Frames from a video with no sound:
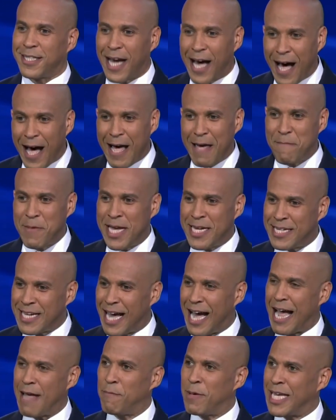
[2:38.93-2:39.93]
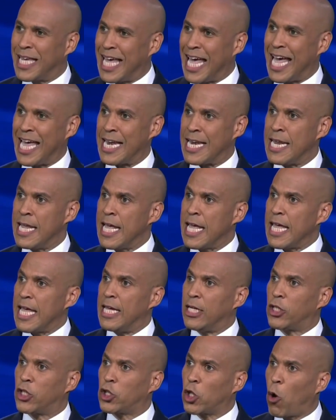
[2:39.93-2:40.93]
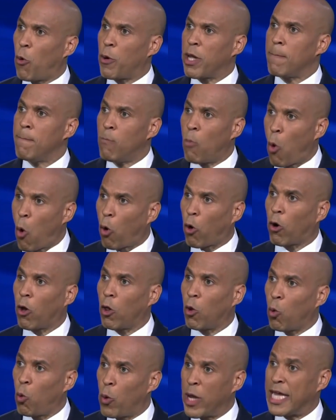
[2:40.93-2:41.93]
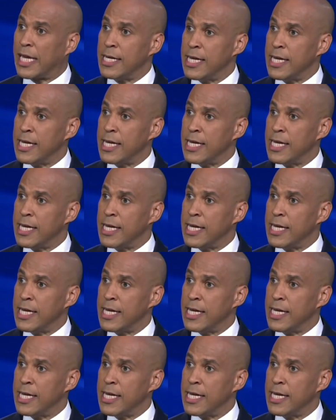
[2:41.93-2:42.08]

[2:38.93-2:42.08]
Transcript: time and time again, is showing moral